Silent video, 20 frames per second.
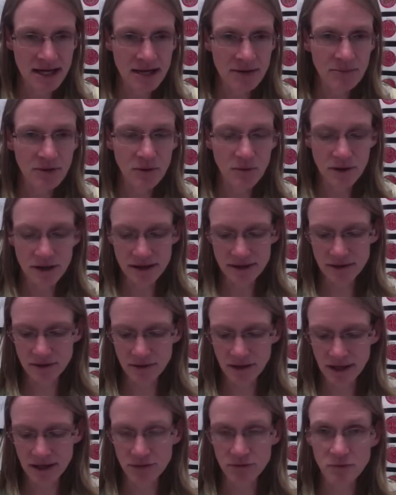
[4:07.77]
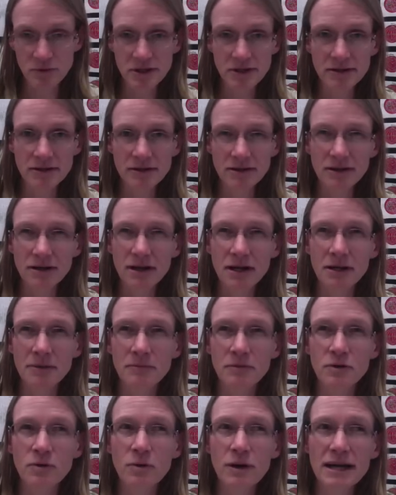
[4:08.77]
But one of the kind of real um,
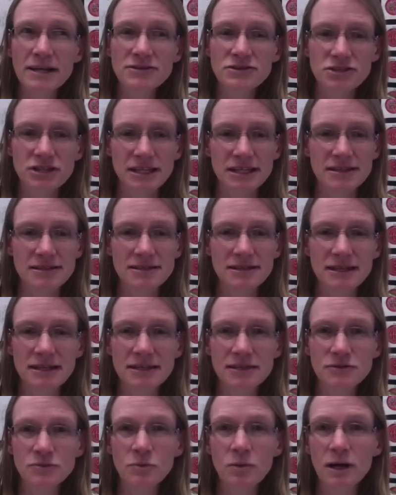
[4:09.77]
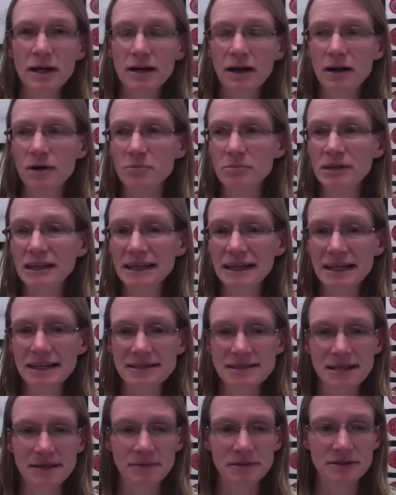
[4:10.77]
questions is what are
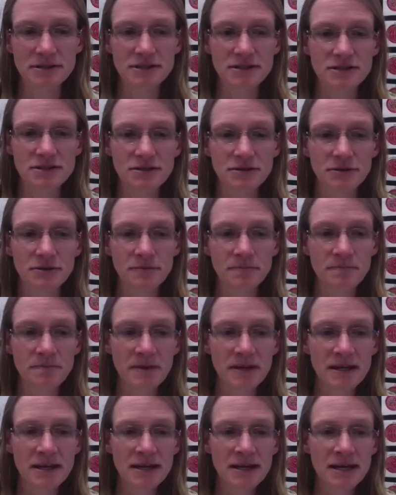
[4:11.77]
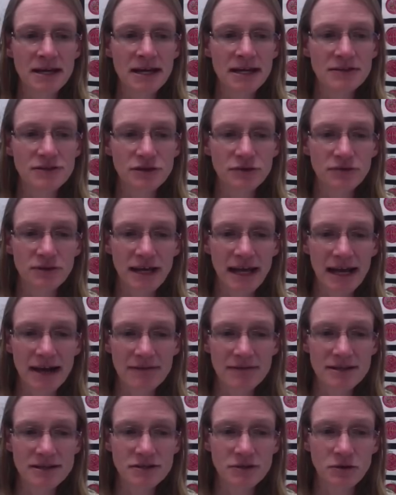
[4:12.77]
plants able to do? And so if we
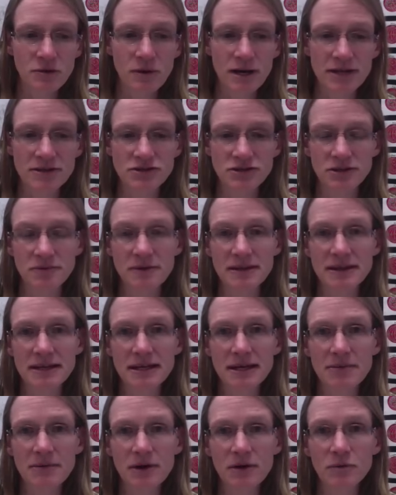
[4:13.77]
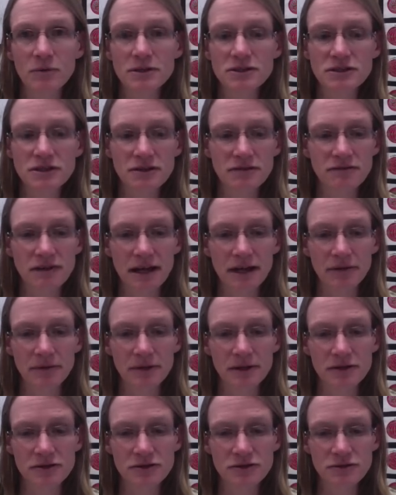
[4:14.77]
have this question, we think about which of the
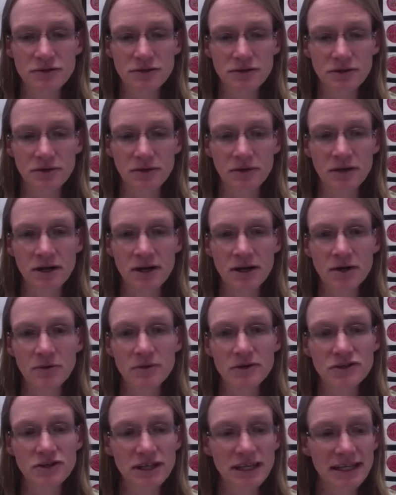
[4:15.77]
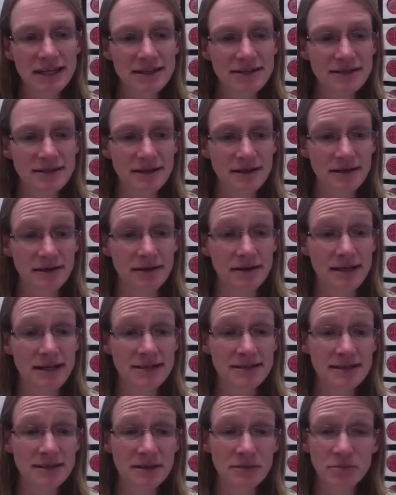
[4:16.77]
following is true, we should consider,
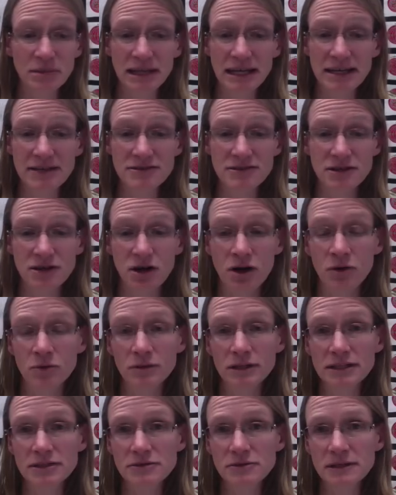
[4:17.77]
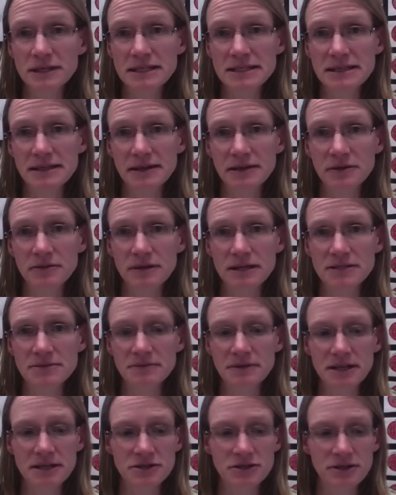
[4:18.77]
is it that plants are only doing cellular
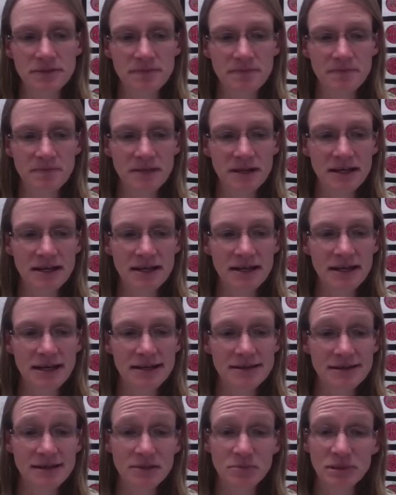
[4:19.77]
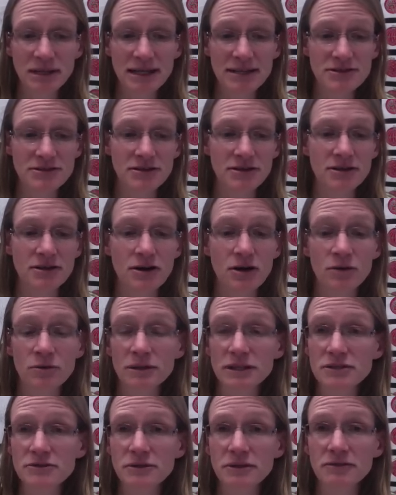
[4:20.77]
respiration? Is it that plants are
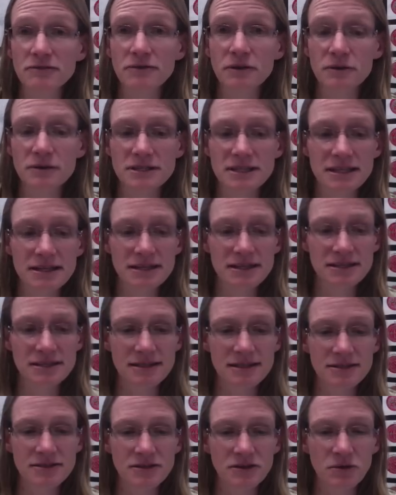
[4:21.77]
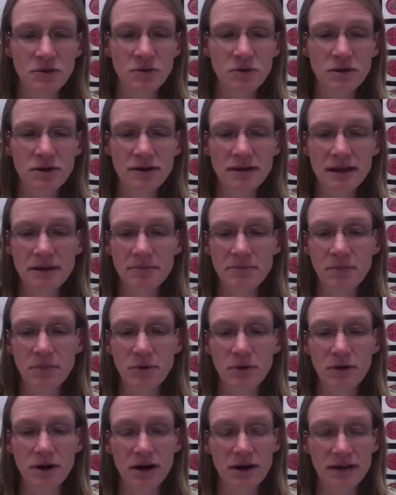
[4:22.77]
only doing photosynthesis, or are they,
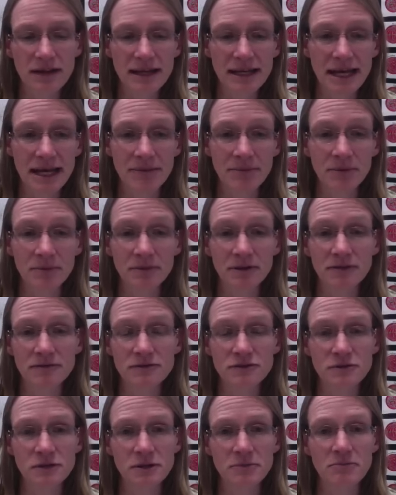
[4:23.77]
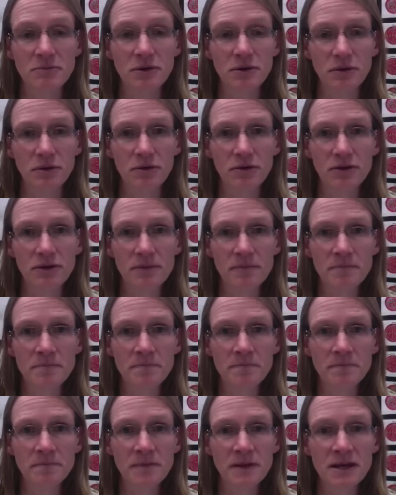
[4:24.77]
are they capable of doing both?
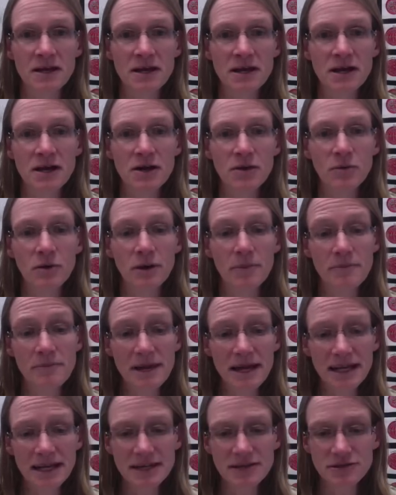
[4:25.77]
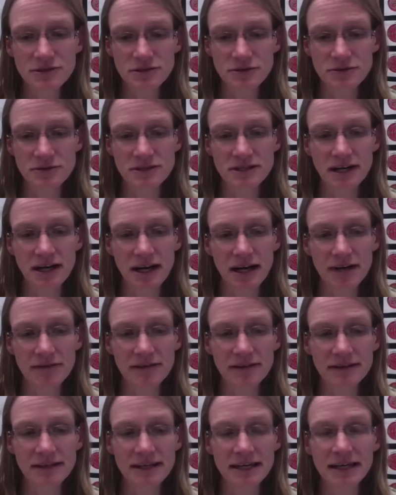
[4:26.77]
Well, many students
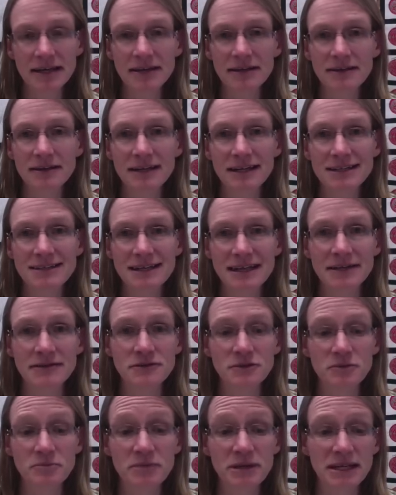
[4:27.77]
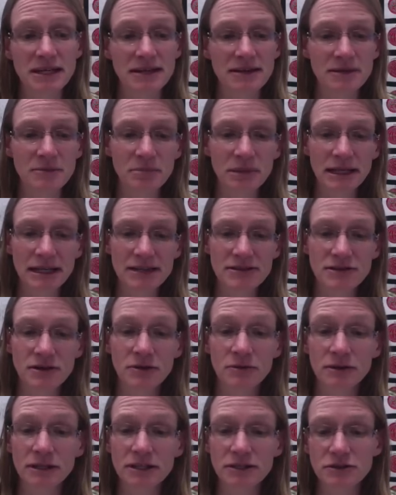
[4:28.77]
often think that it's answer B, that plants
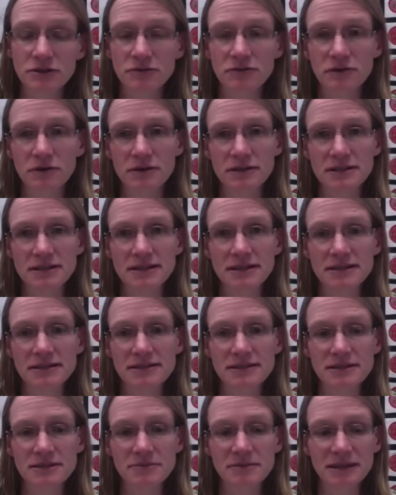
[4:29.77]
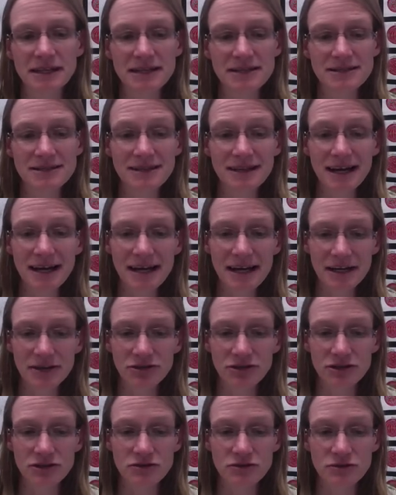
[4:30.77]
only do photosynthesis, but that's not
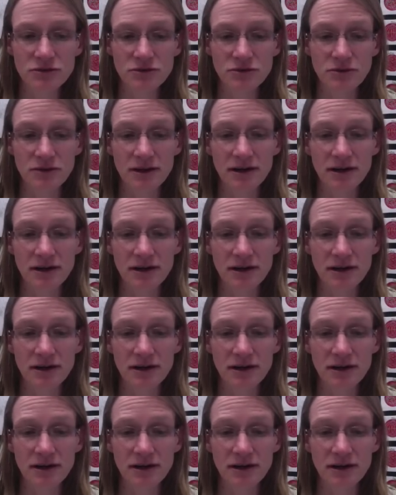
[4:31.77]
actually true.